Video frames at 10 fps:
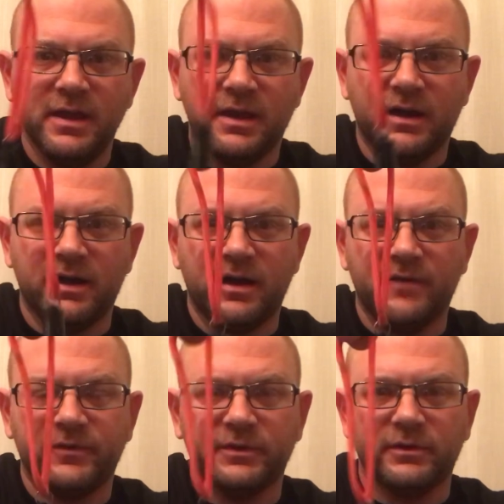
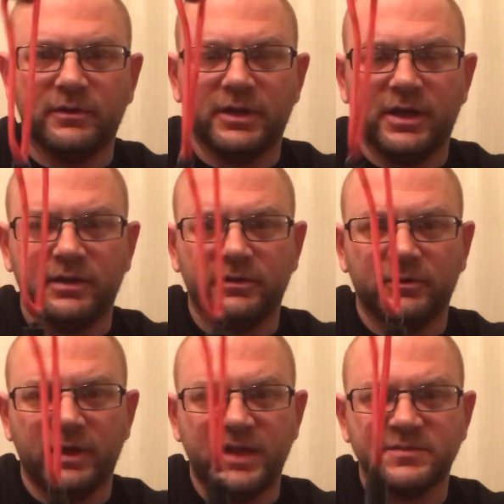off a little
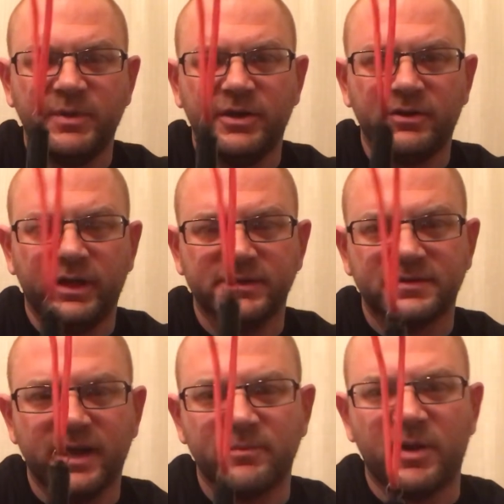S-beaner
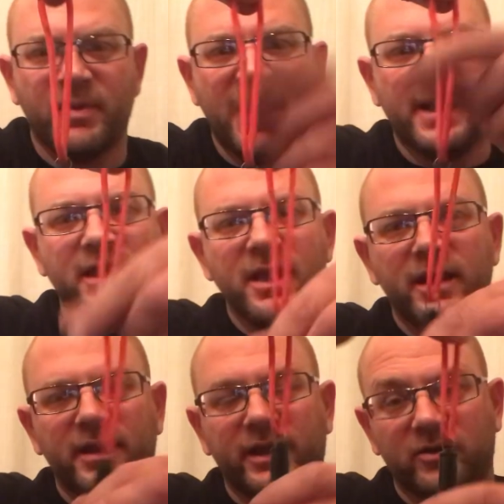inside my pack,
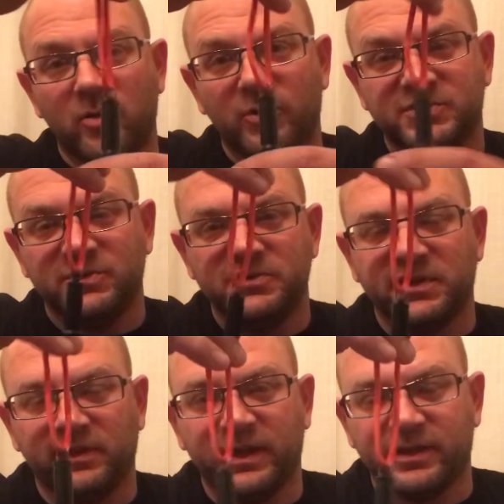and I could almost use
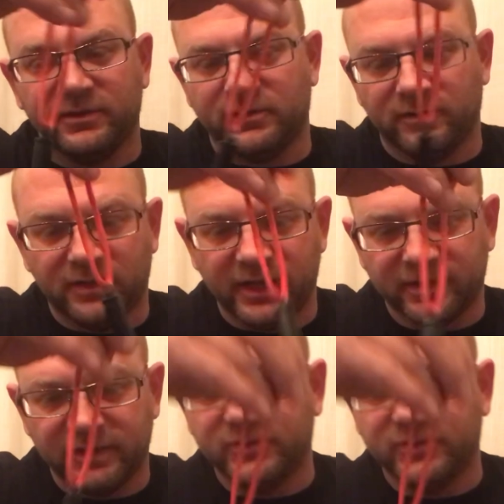it like a little like